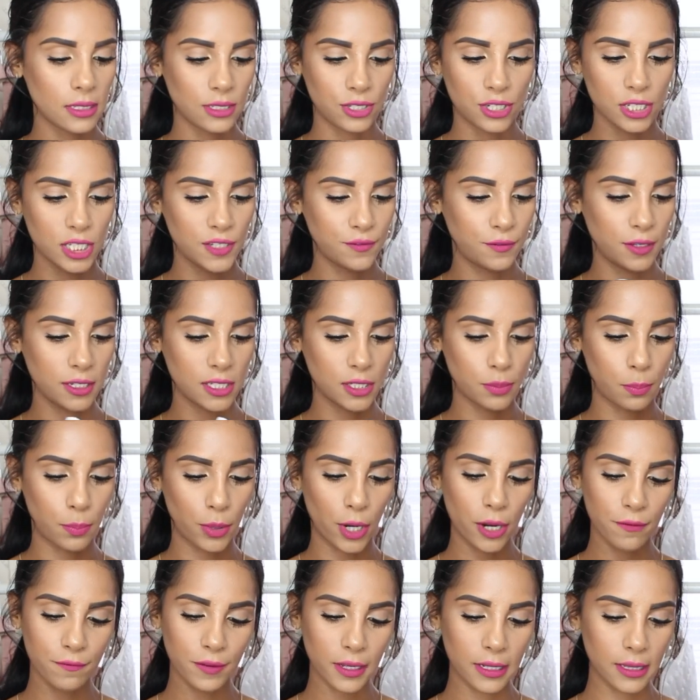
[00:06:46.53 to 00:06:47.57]
it just fits
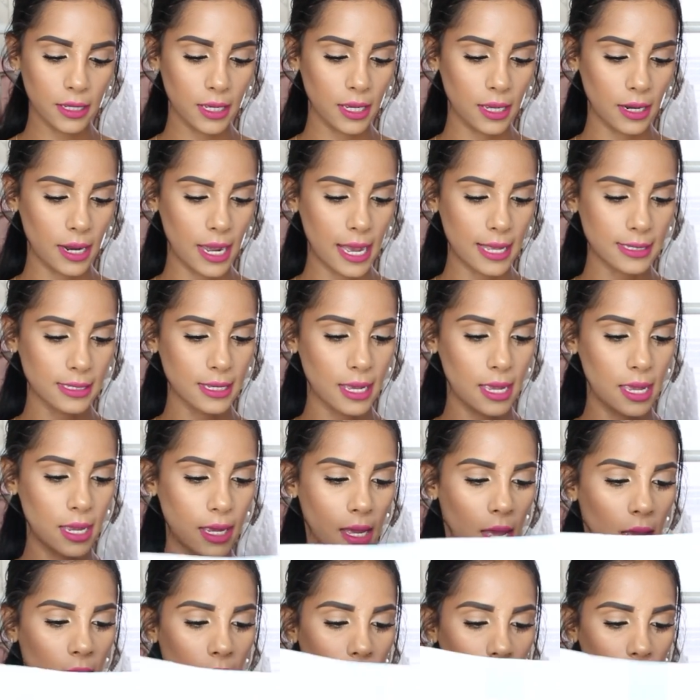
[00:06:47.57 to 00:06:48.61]
perfectly it has
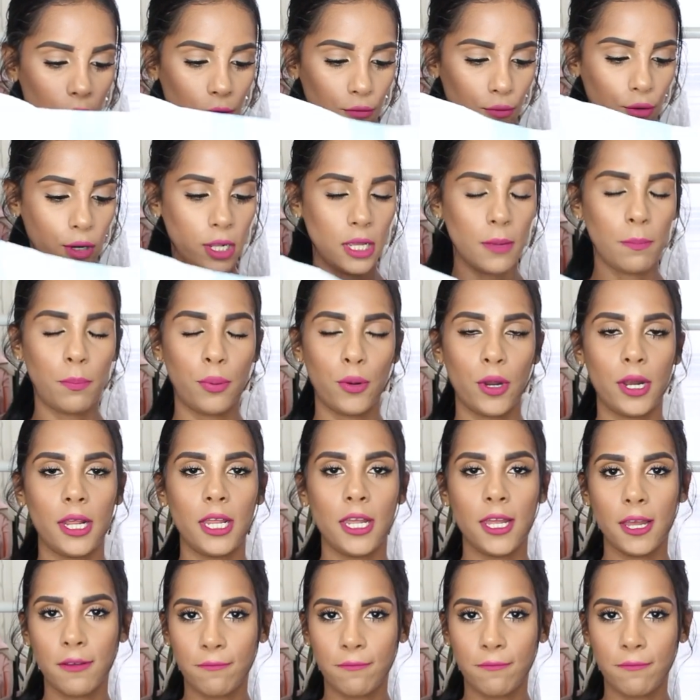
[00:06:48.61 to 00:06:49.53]
like a really pretty